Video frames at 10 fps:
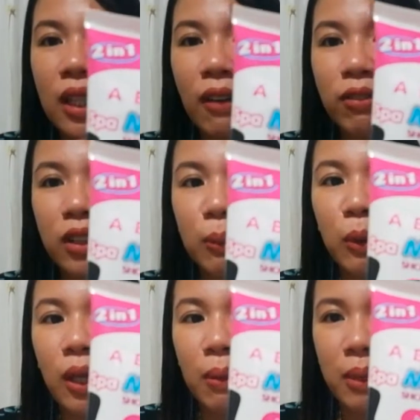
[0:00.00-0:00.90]
after mo
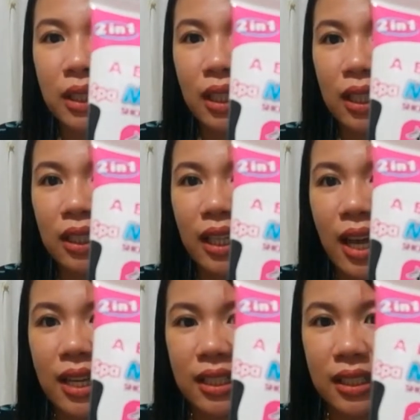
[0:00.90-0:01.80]
gamitin. Yan.